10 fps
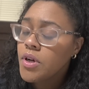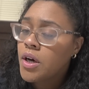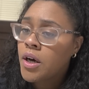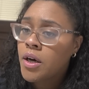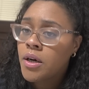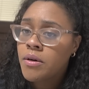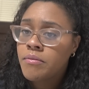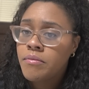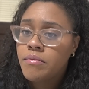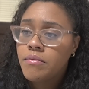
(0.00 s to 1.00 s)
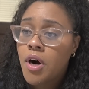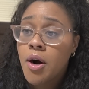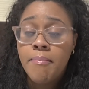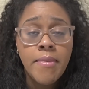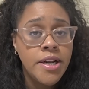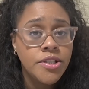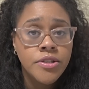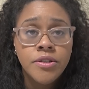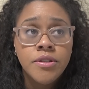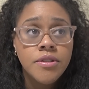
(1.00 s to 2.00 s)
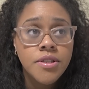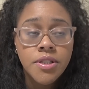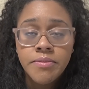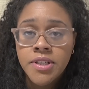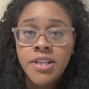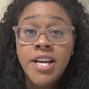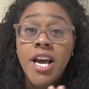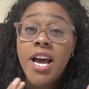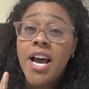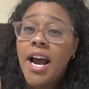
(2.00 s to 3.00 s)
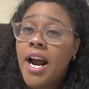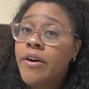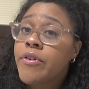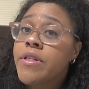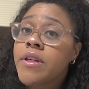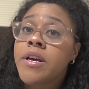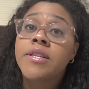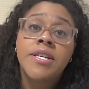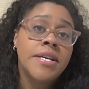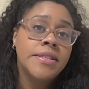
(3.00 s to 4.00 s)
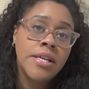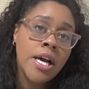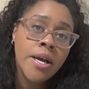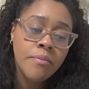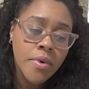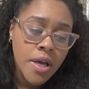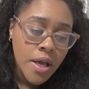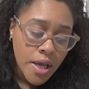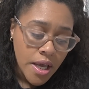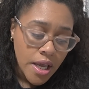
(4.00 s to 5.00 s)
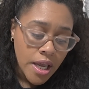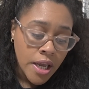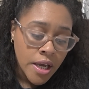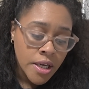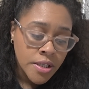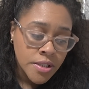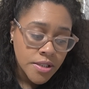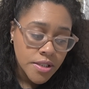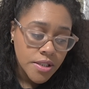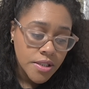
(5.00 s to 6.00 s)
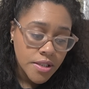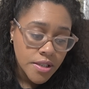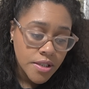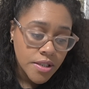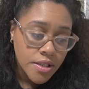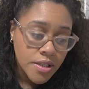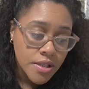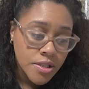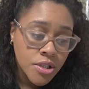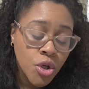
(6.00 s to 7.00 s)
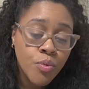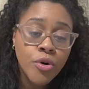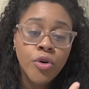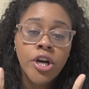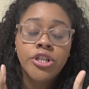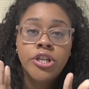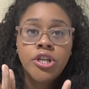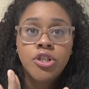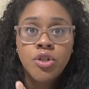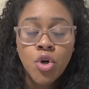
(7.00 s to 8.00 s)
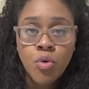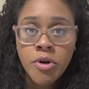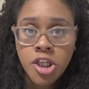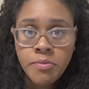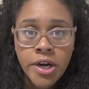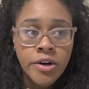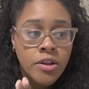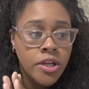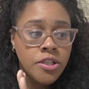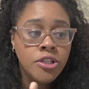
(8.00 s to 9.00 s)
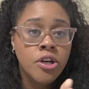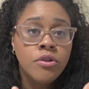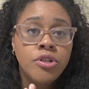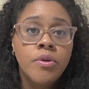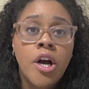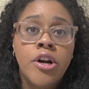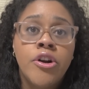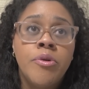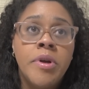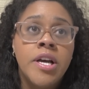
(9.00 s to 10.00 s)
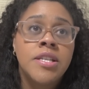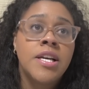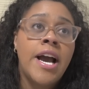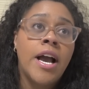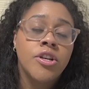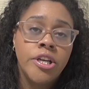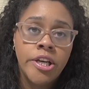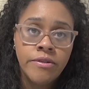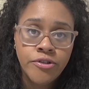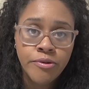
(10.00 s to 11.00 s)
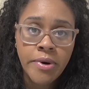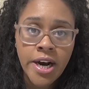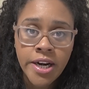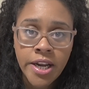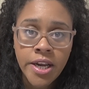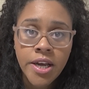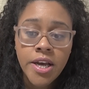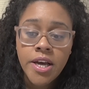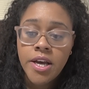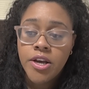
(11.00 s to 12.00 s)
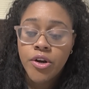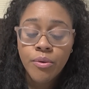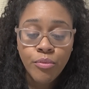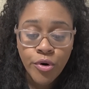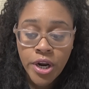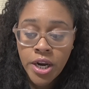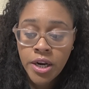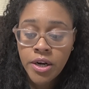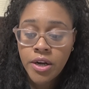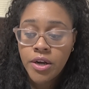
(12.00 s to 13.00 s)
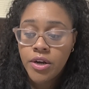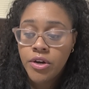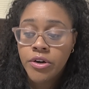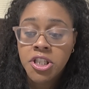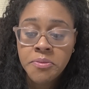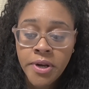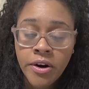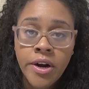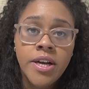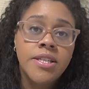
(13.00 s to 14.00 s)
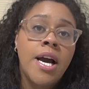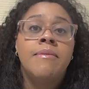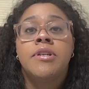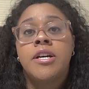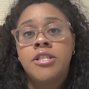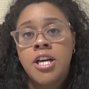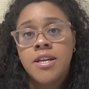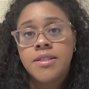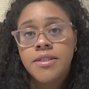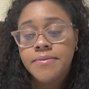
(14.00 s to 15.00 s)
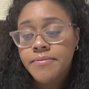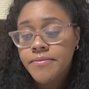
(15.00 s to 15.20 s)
our mental stability. Everything takes time, and slow progression is so much better than 0 to 100, because it actually gives your body, your brain, your spirit time to adjust.